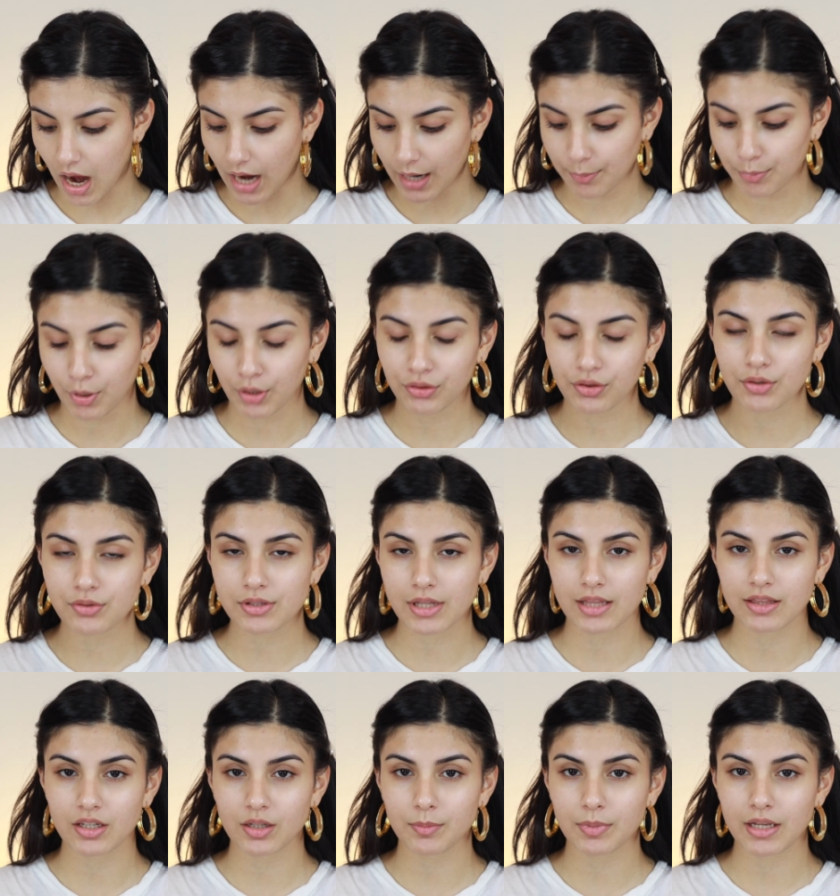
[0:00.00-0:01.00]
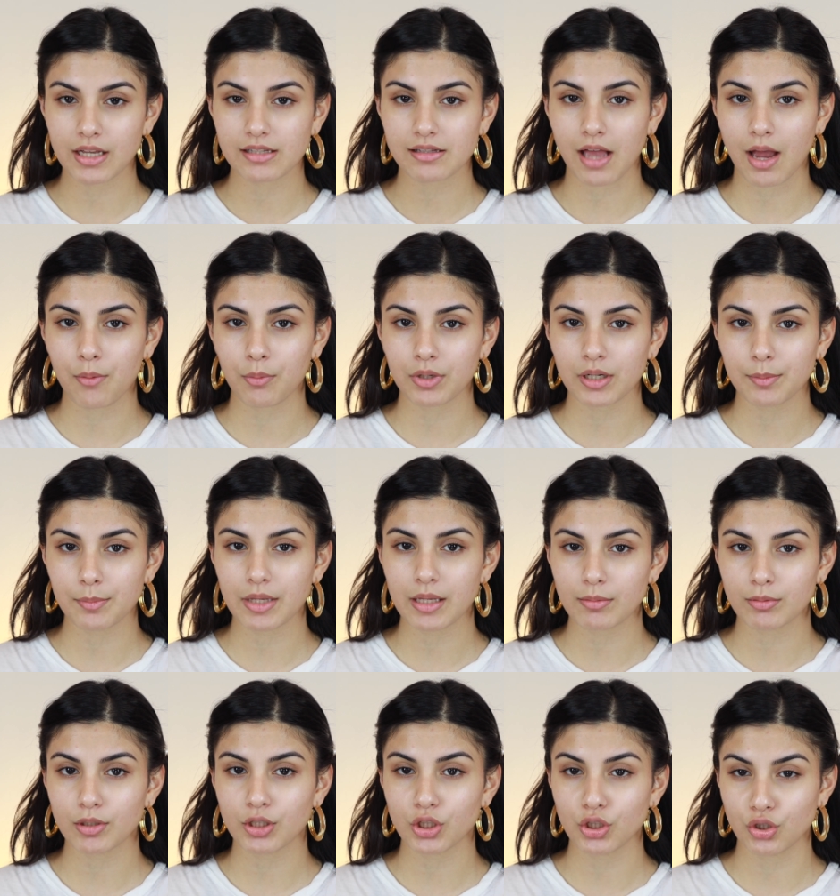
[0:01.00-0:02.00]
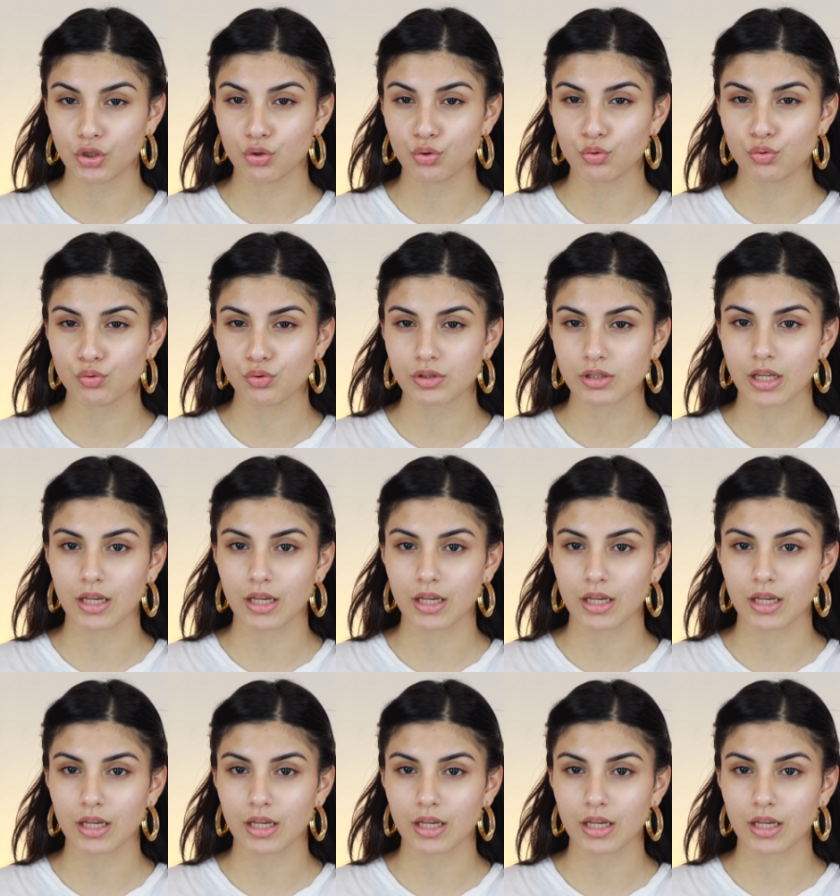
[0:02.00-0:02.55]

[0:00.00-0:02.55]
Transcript: I put those in there because I want to be able to use